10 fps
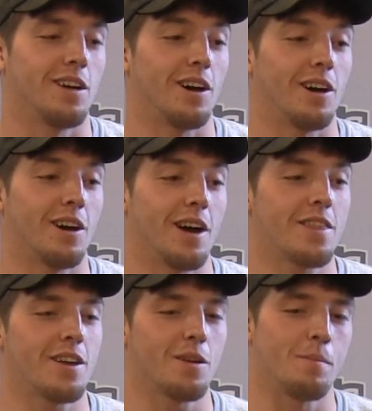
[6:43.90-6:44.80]
uh, I
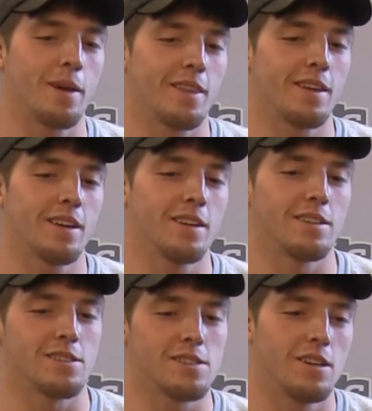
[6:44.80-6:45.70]
think a big thing
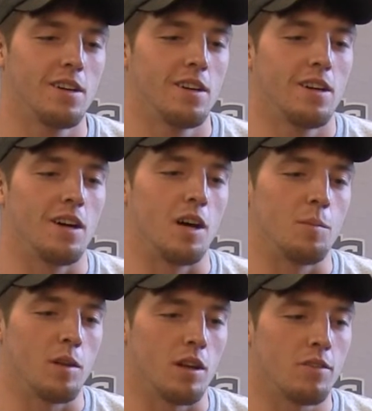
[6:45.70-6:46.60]
is
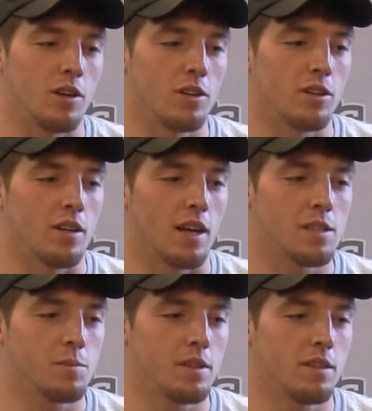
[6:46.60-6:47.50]
um, a lot of our
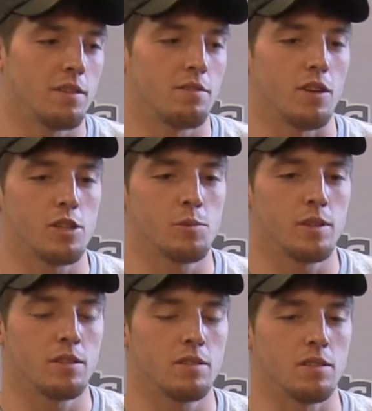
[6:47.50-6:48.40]
underclassmen and
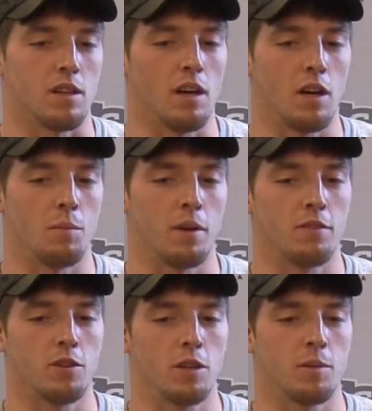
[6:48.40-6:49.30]
freshmen um,
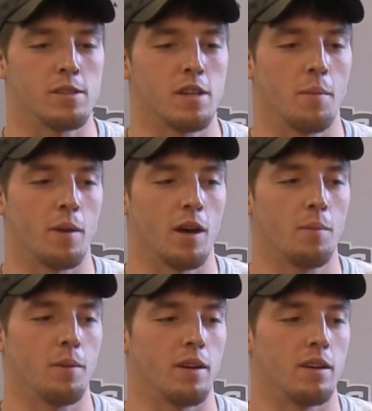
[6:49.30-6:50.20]
have really been stepping
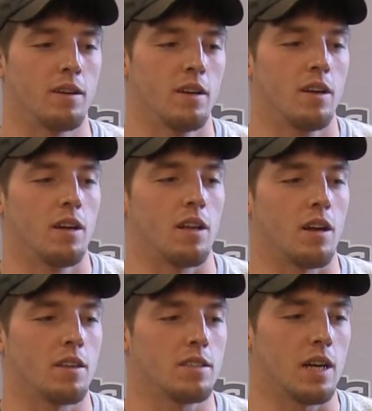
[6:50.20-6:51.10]
up, and a
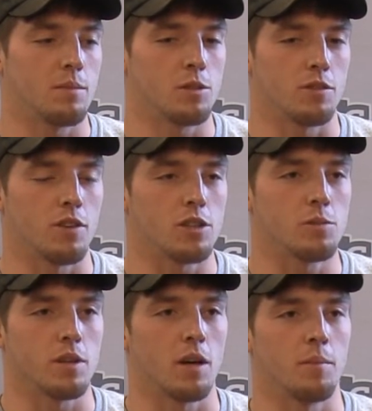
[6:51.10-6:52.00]
lot of the times your
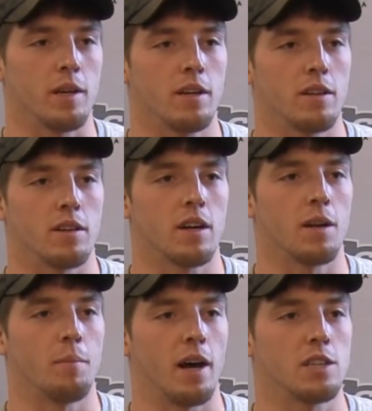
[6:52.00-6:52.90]
freshmen come in and they're kind
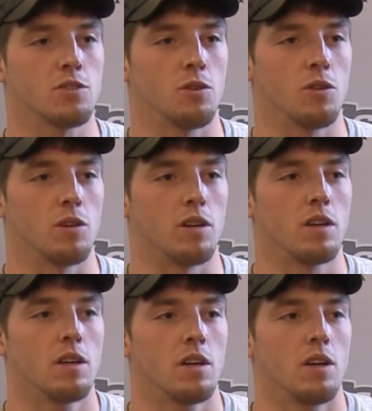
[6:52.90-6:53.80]
of bashful
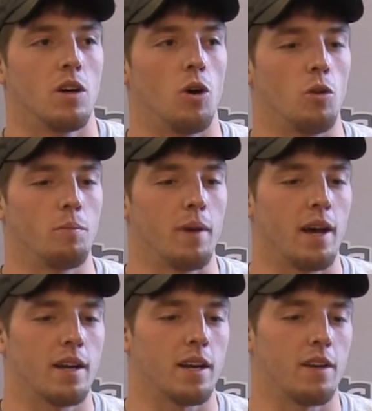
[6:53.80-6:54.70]
or holding
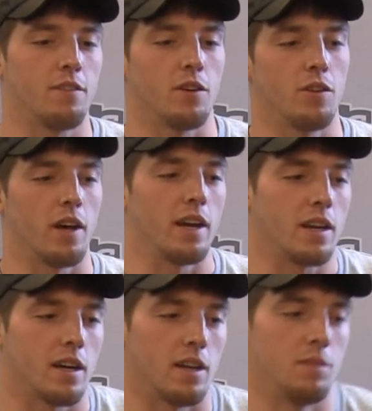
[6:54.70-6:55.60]
back, and I feel
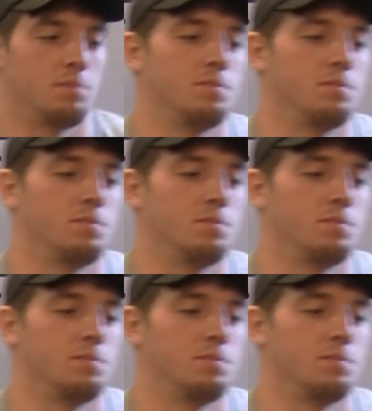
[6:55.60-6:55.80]
like um,